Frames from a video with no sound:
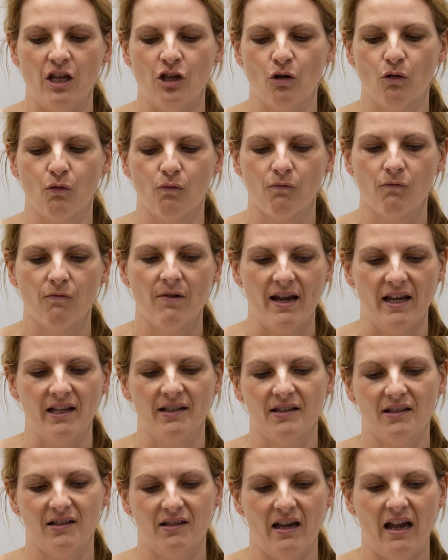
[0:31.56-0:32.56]
your
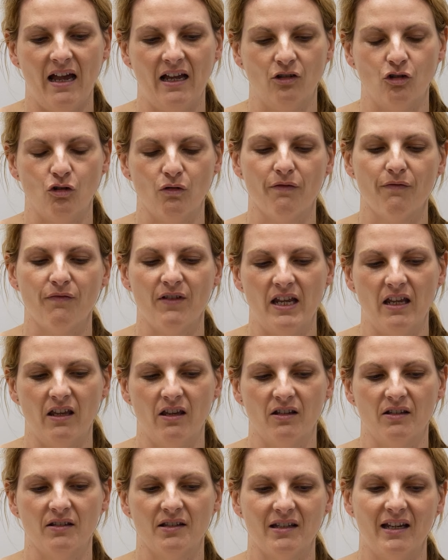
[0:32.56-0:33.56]
wrist and your
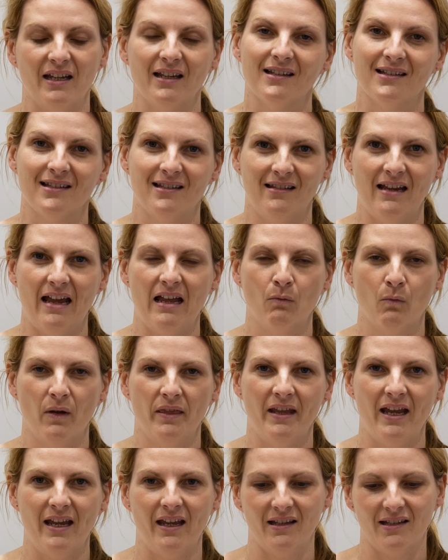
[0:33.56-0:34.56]
fingers extend.
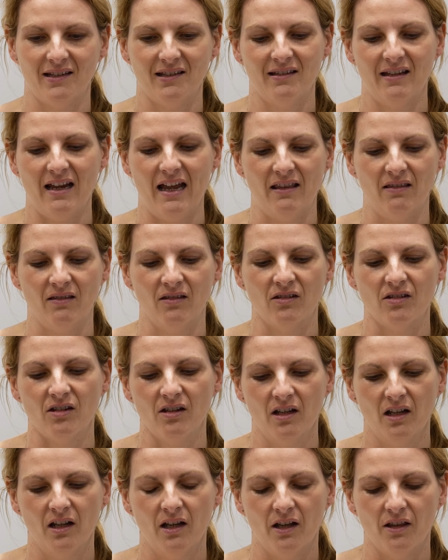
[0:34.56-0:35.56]
When they extend,
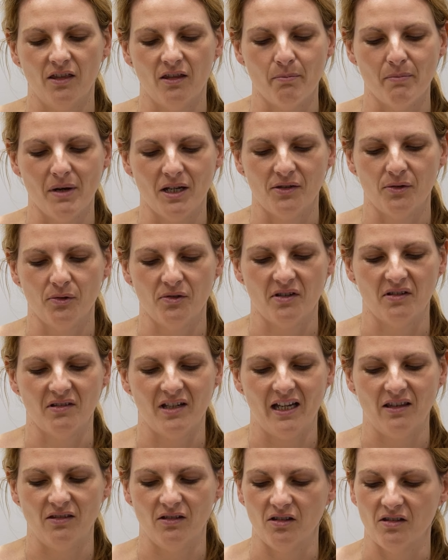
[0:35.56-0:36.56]
the muscles and
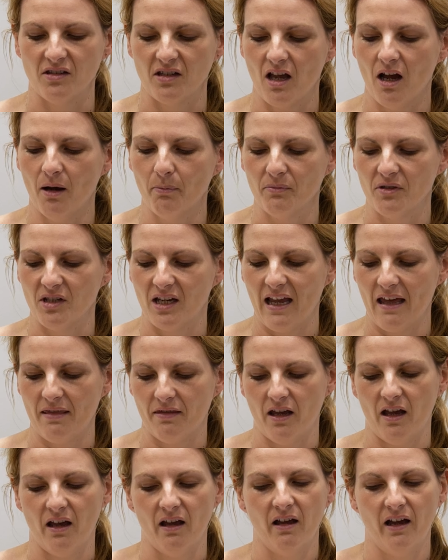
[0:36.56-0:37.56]
tendons come
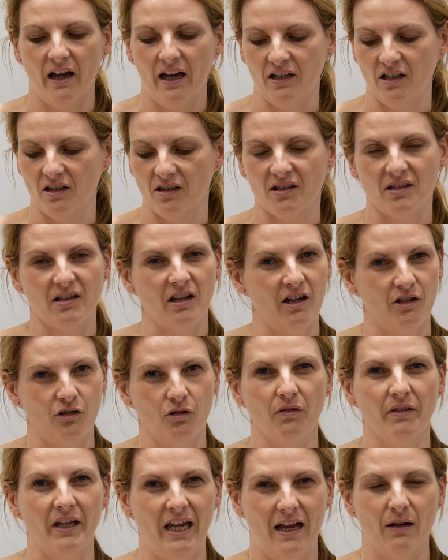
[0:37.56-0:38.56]
together and
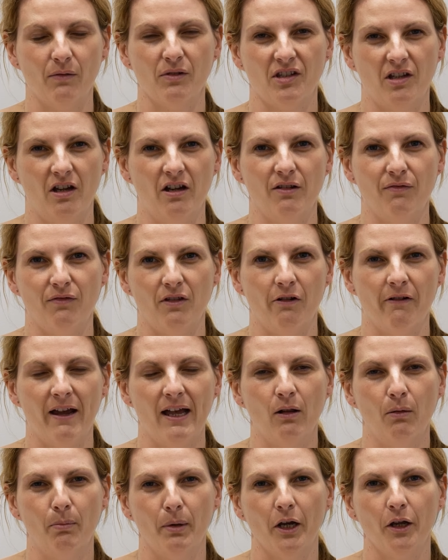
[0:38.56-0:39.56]
insert on the outside of your
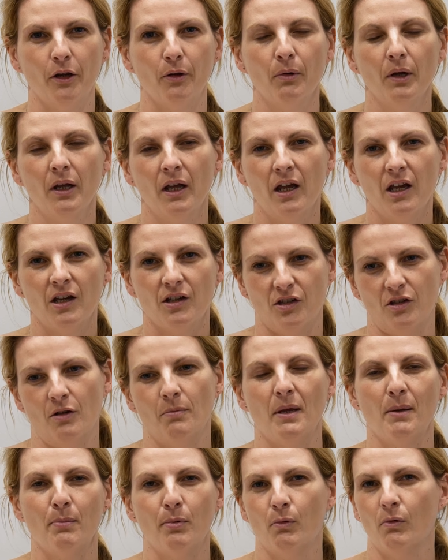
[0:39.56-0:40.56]
elbow. So
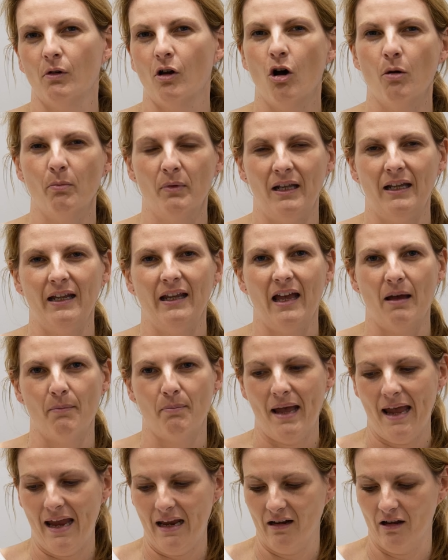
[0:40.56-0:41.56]
people will commonly get
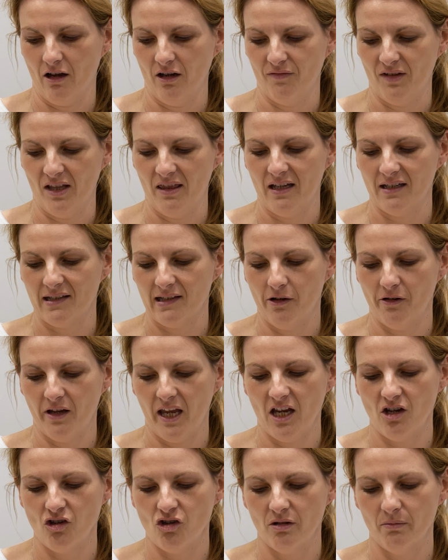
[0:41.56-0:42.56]
pain kind of in this
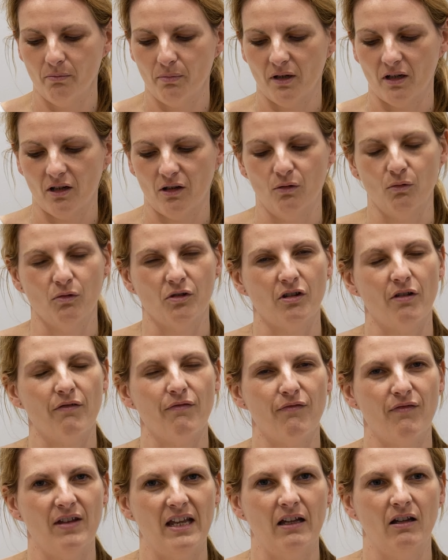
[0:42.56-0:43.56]
location, but can also
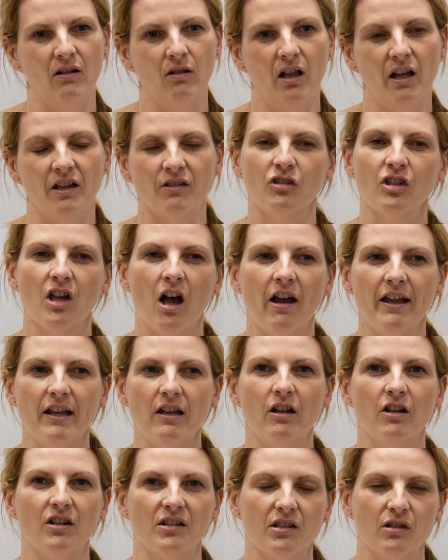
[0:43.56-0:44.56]
feel a
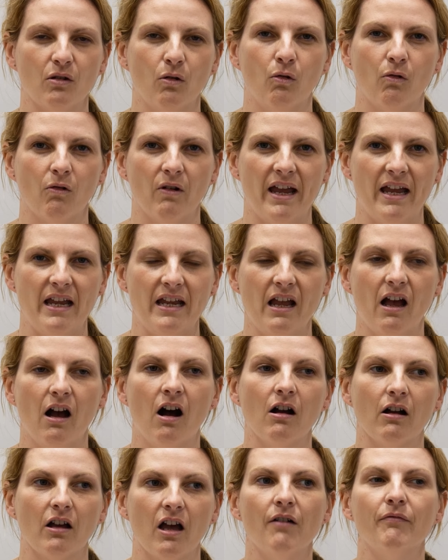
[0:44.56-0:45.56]
tightness or a
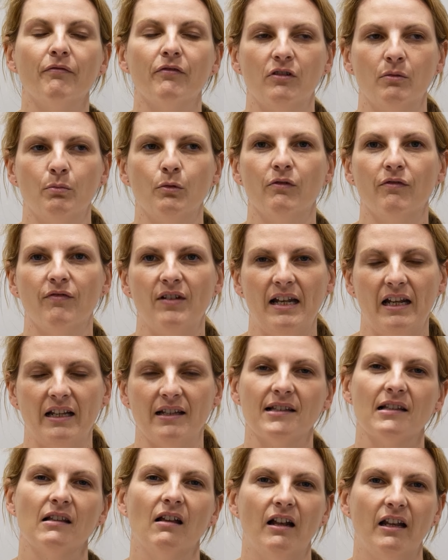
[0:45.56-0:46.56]
uncomfortable
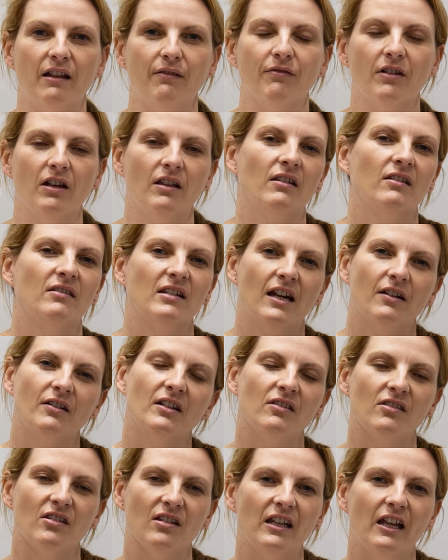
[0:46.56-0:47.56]
feeling slightly further down
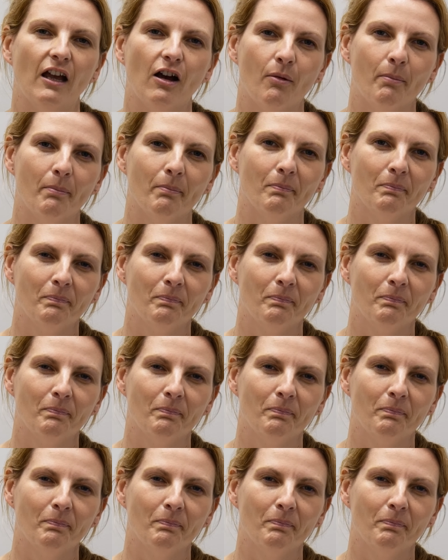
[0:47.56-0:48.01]
into the arm.